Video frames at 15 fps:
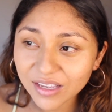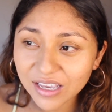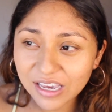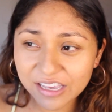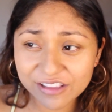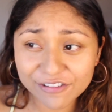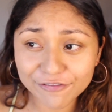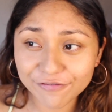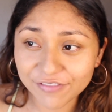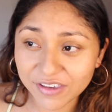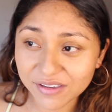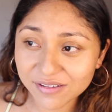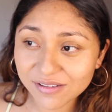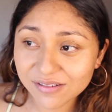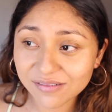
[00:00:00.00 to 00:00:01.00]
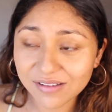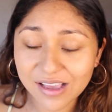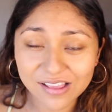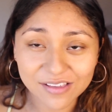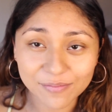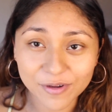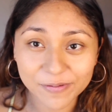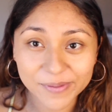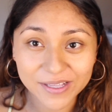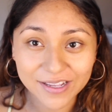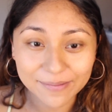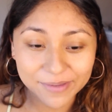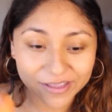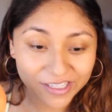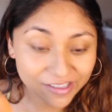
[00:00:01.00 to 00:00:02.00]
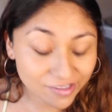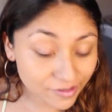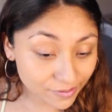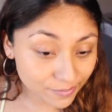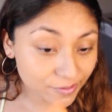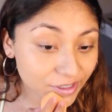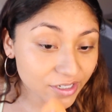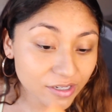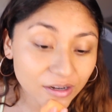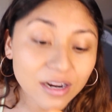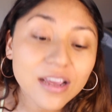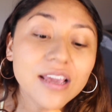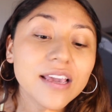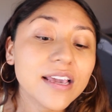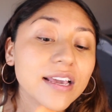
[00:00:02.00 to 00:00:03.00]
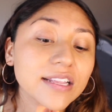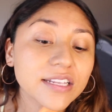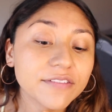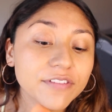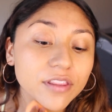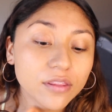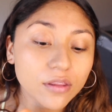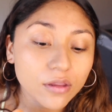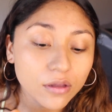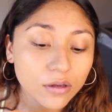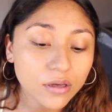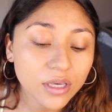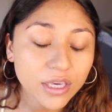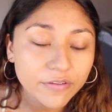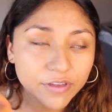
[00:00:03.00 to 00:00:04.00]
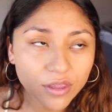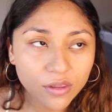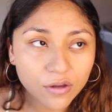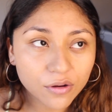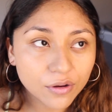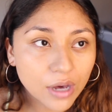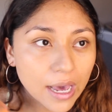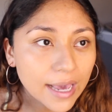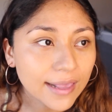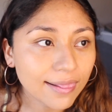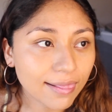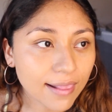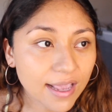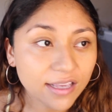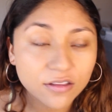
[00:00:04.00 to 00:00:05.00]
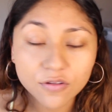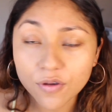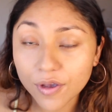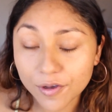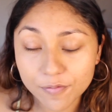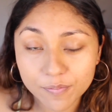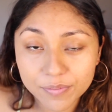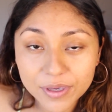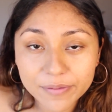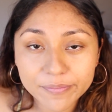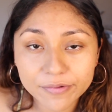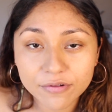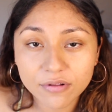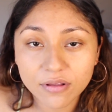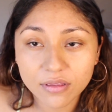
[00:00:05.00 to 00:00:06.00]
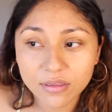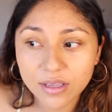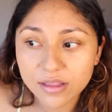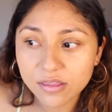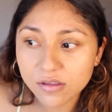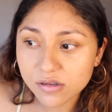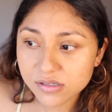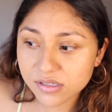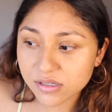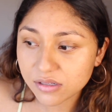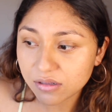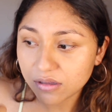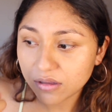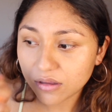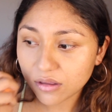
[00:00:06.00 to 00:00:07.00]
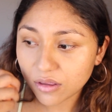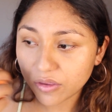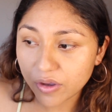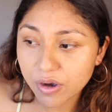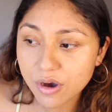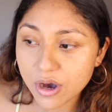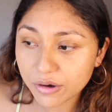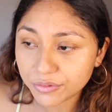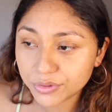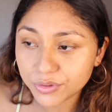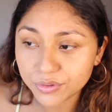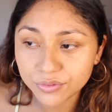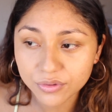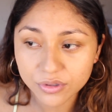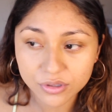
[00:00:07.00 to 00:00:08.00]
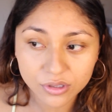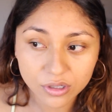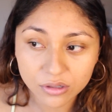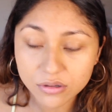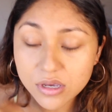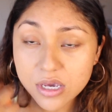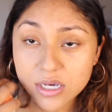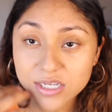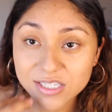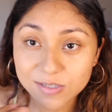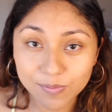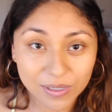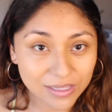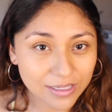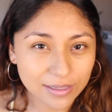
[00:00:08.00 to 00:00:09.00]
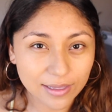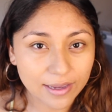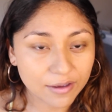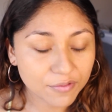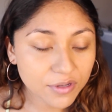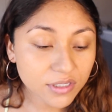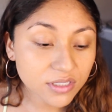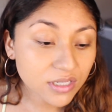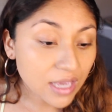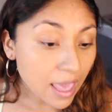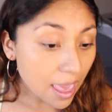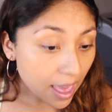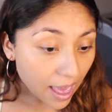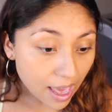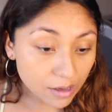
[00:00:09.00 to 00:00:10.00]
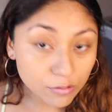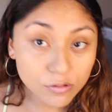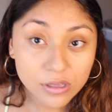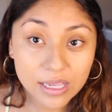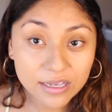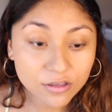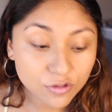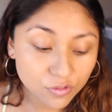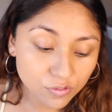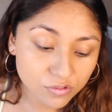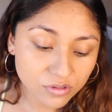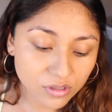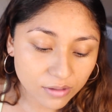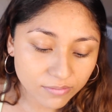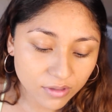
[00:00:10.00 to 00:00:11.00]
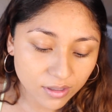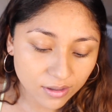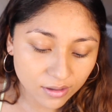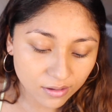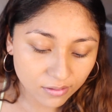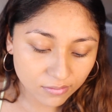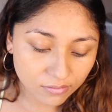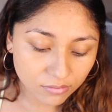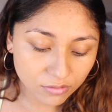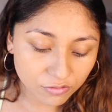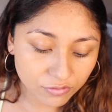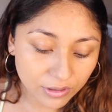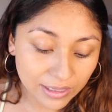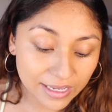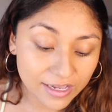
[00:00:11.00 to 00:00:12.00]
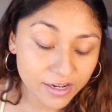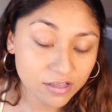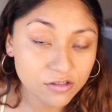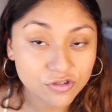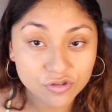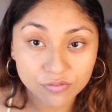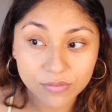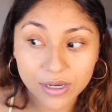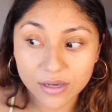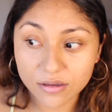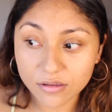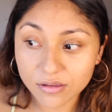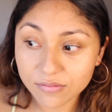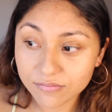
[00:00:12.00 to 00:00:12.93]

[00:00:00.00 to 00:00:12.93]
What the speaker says: kind of field. At the moment I'm an interpreter, and even though I like to help people that doesn't know how to, you know, speak the language, I would like to do something related to my